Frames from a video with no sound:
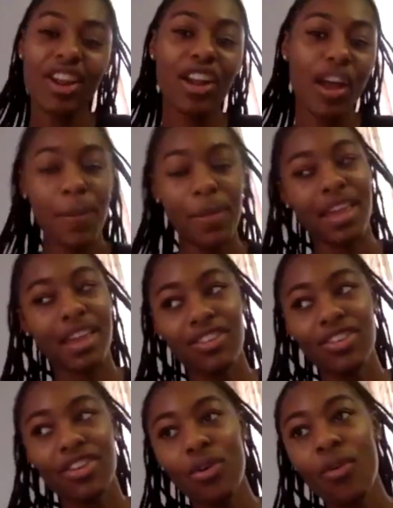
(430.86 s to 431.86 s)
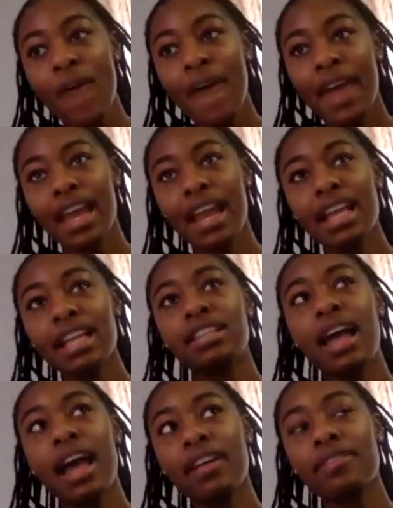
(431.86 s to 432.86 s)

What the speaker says: coming, you know, and I could